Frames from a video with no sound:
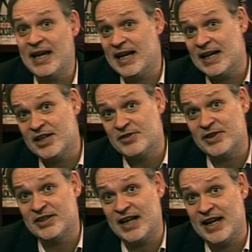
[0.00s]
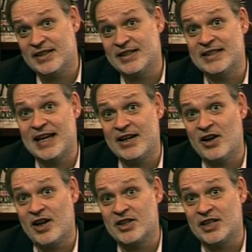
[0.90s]
English for science and
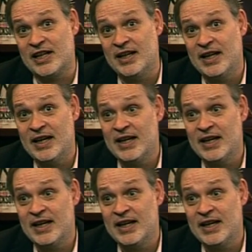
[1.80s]
technology.